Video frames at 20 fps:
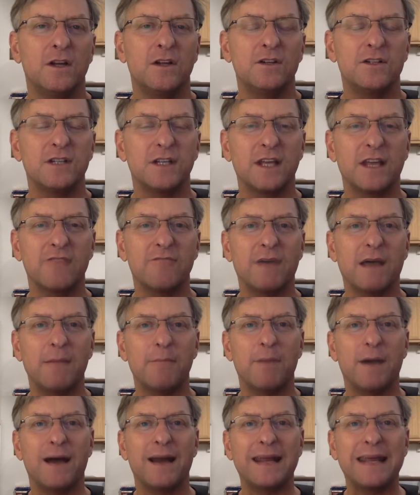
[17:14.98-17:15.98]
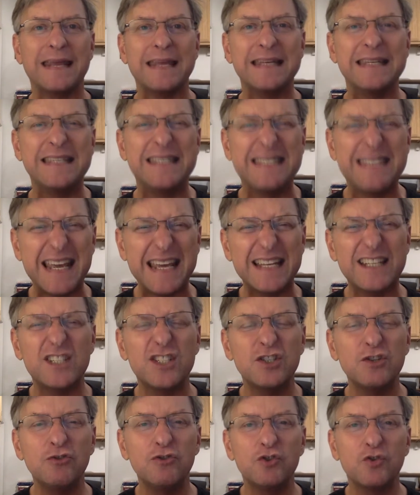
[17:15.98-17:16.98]
to give my body
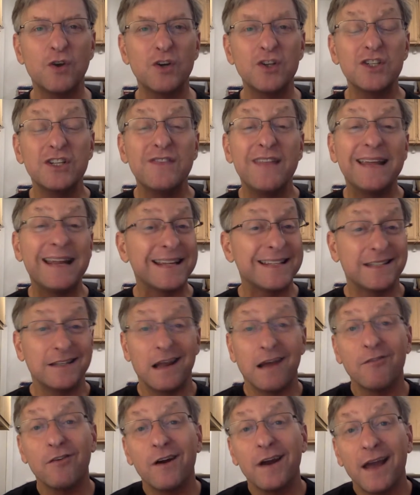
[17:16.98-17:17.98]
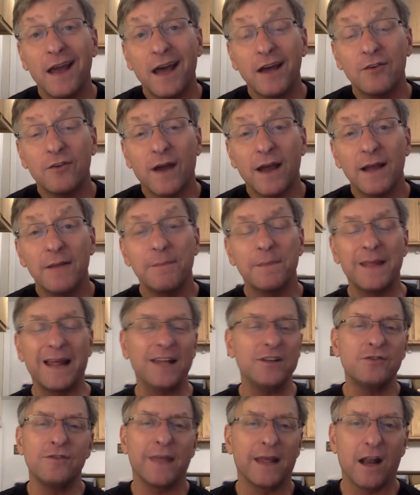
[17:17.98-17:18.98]
dense nutrition that it's never had, right? I
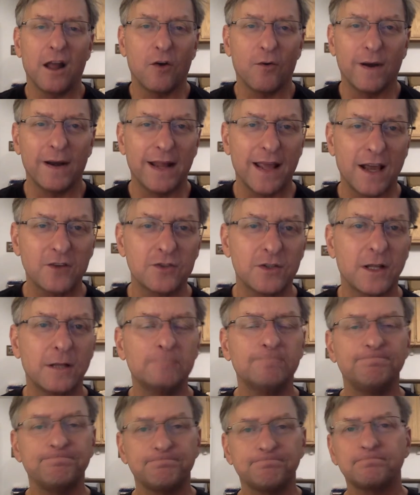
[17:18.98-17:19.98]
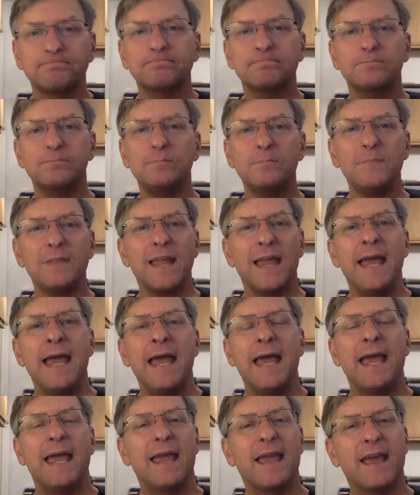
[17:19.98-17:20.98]
do that already, actually.
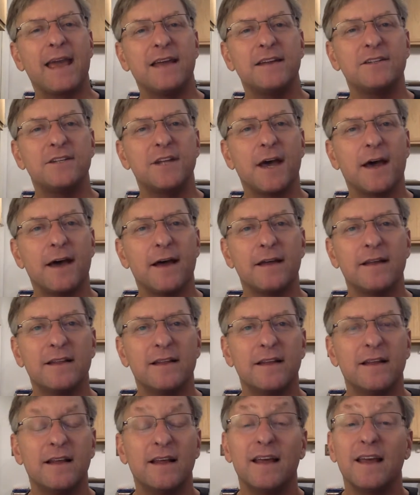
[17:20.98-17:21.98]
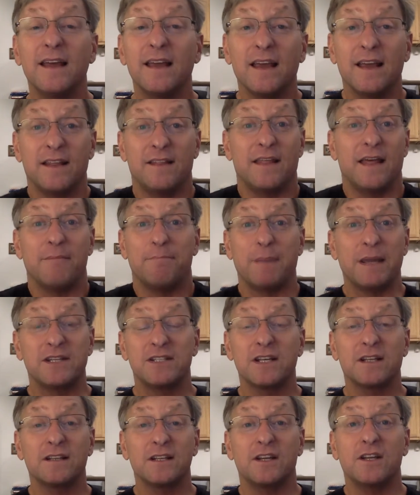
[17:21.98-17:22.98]
And that
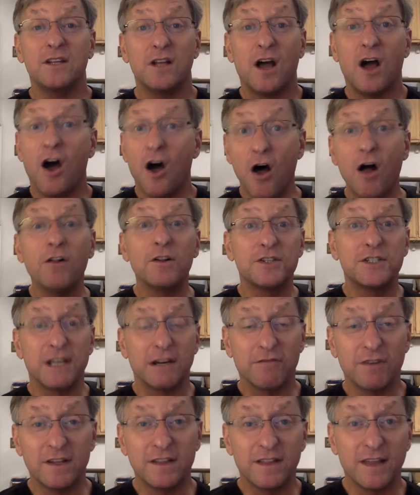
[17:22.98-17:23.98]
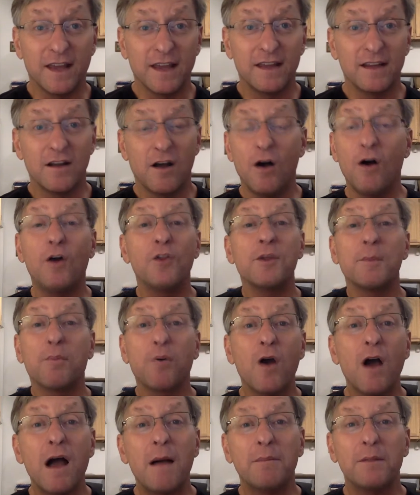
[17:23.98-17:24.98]
basically halts everything, all the
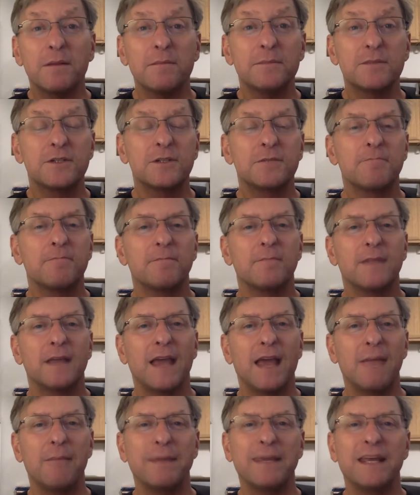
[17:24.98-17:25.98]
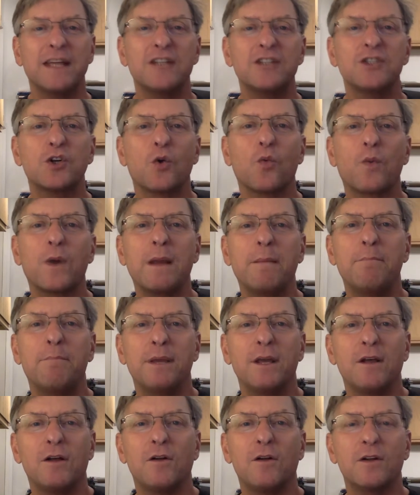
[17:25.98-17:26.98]
problems, and begins to
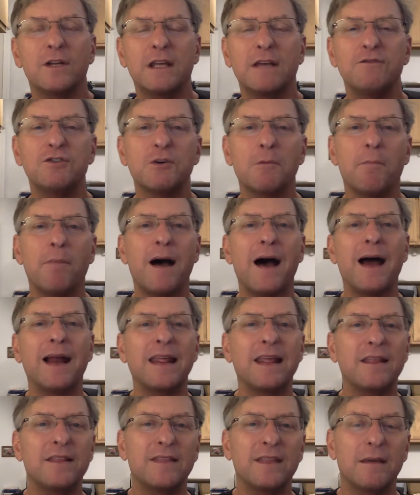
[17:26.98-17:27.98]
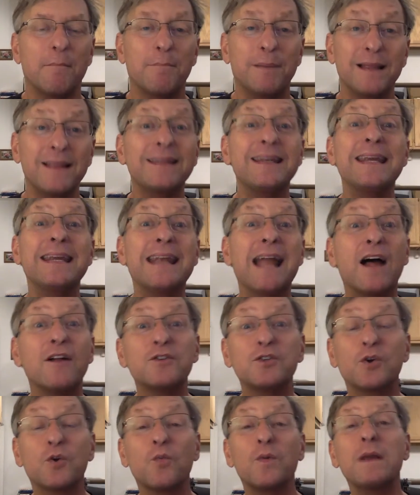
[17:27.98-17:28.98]
rebuild, gives your body the ability now
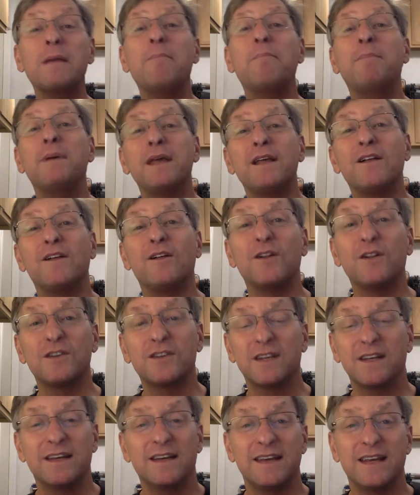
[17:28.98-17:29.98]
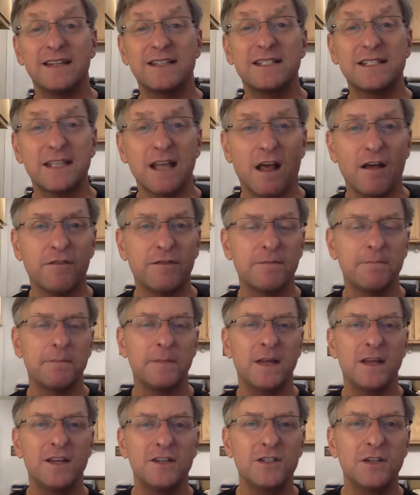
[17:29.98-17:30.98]
to rebuild itself.
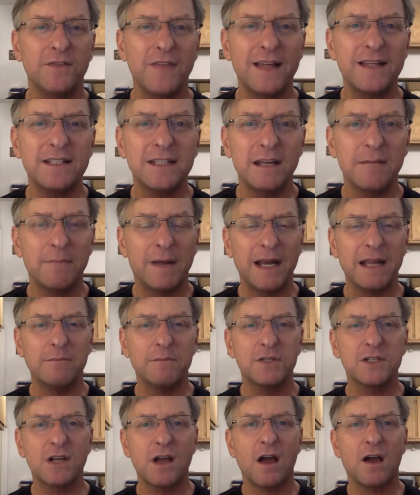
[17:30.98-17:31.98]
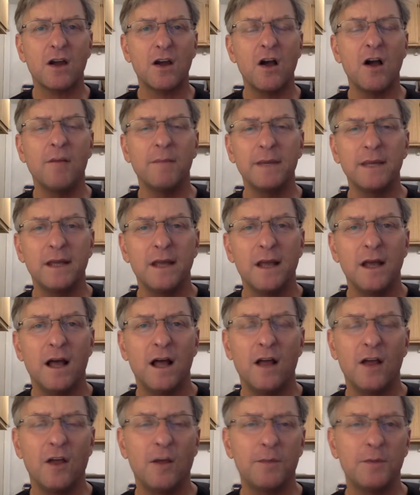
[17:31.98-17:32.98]
So that's it. My name is Scott. Call me.
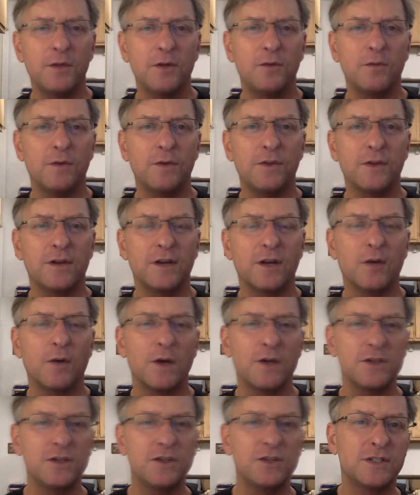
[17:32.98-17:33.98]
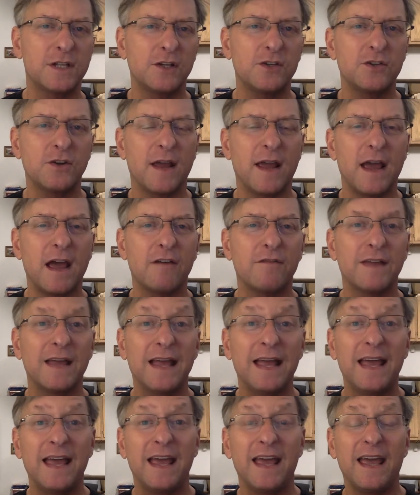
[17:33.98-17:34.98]
I'll help you with any questions that you have
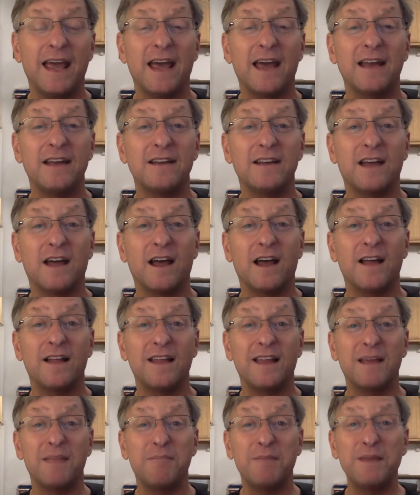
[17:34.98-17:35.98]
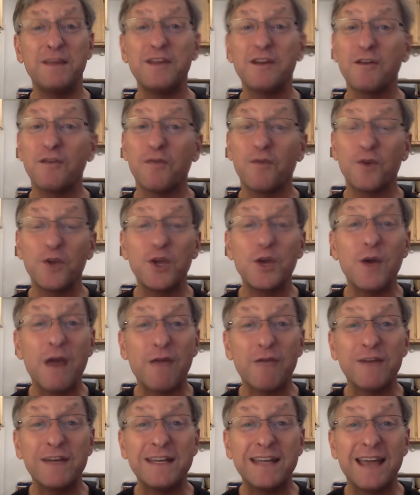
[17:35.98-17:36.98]
and be there for you
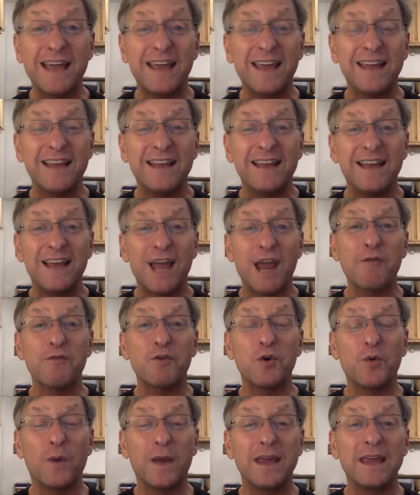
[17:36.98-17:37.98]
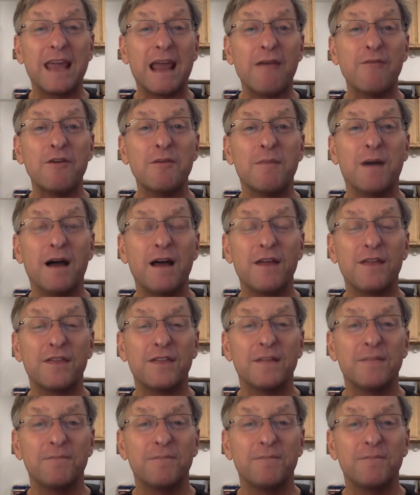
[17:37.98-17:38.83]
every day, every week, every month